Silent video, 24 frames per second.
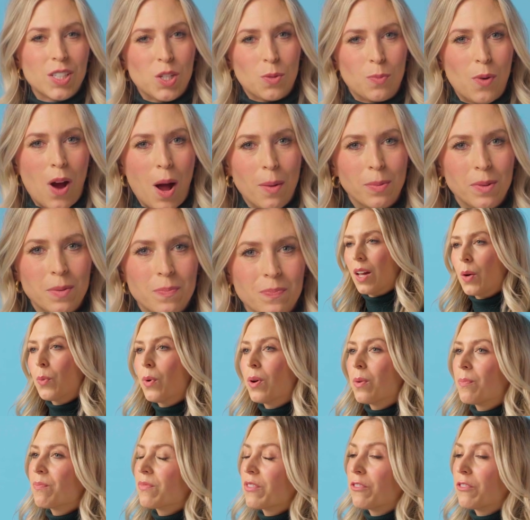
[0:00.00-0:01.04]
a problem?
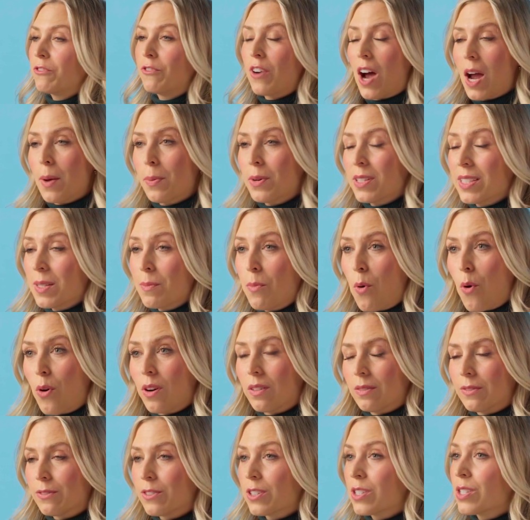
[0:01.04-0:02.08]
Well, fiber is
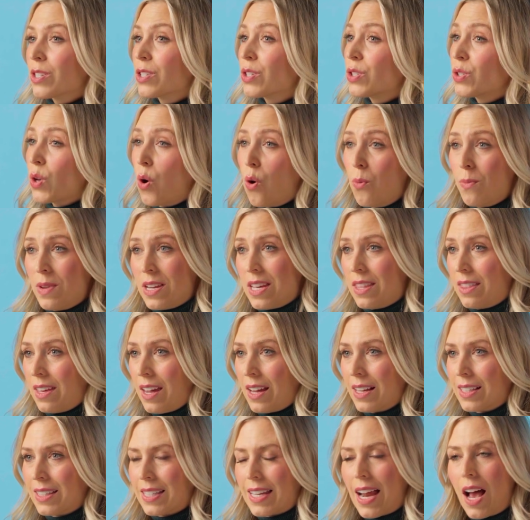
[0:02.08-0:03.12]
important for so many
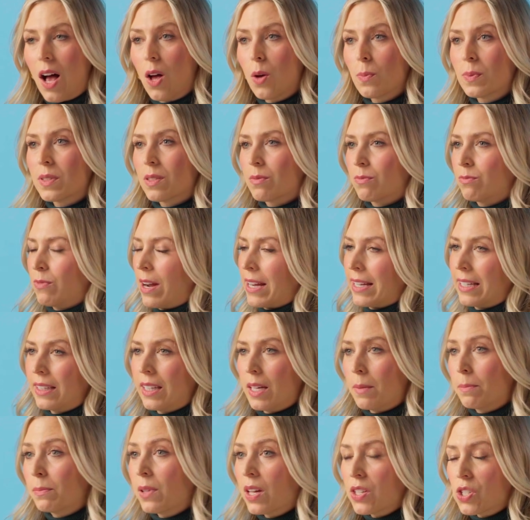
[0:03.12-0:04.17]
things. It helps
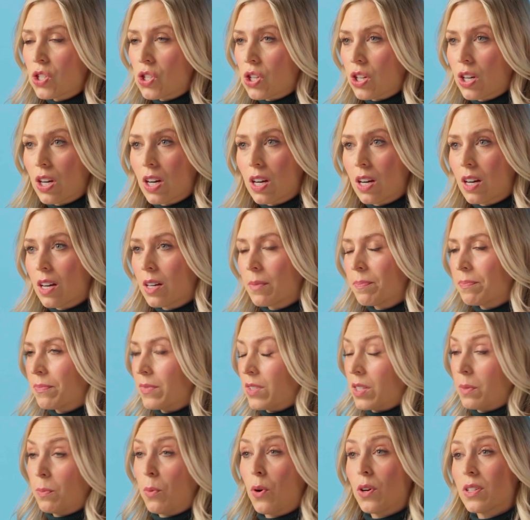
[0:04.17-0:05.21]
regulate blood sugar,
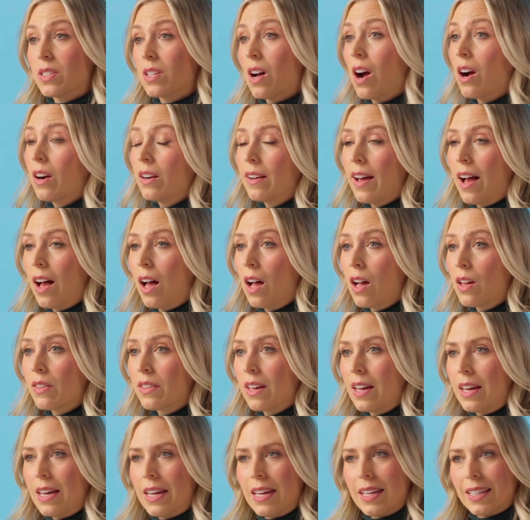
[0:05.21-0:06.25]
supports heart health,
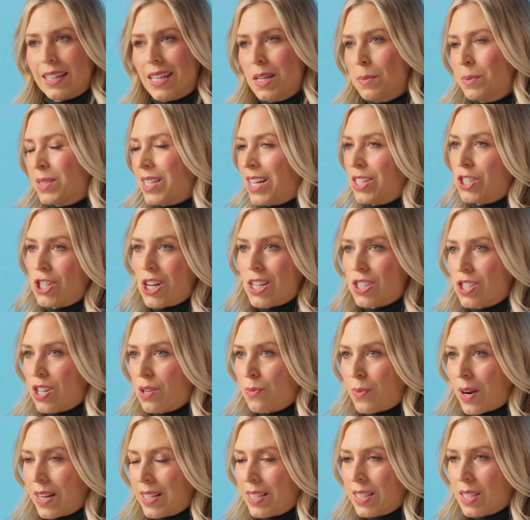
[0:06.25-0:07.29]
keeps digestion
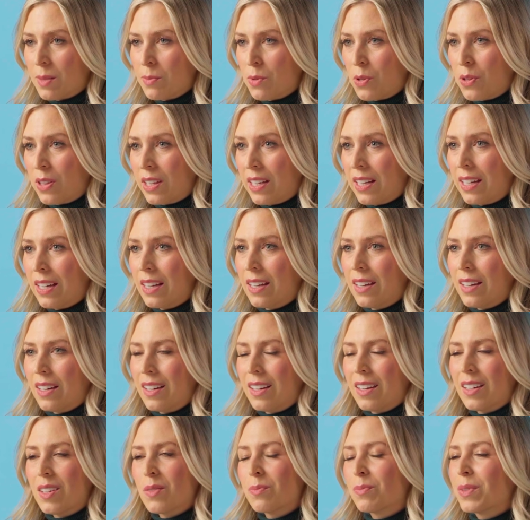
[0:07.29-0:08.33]
running smoothly.
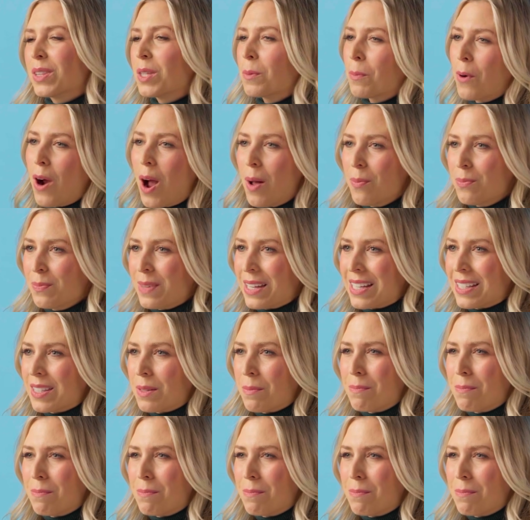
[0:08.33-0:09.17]
But the problem is,